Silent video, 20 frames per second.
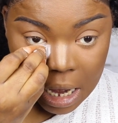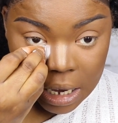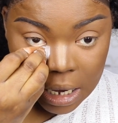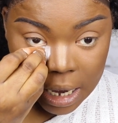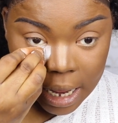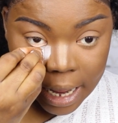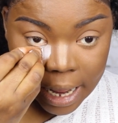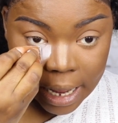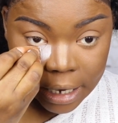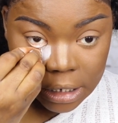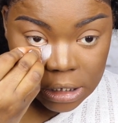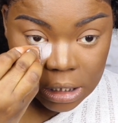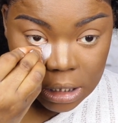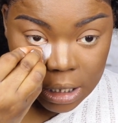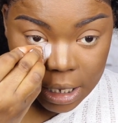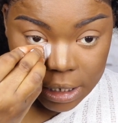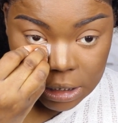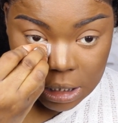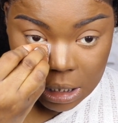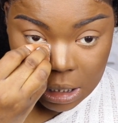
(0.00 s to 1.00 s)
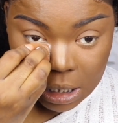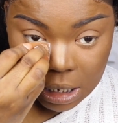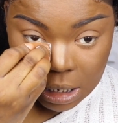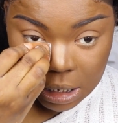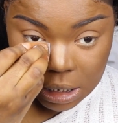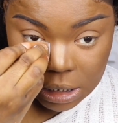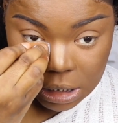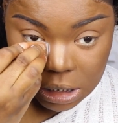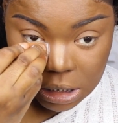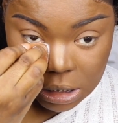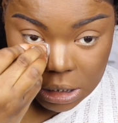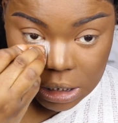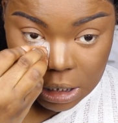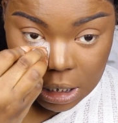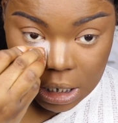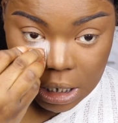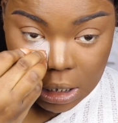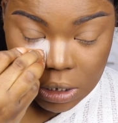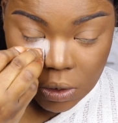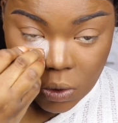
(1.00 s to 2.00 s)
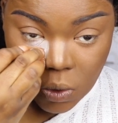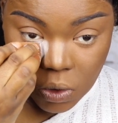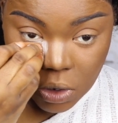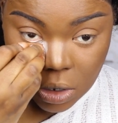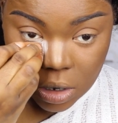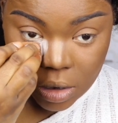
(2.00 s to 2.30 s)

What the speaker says: and I actually like to let it just sit in the corner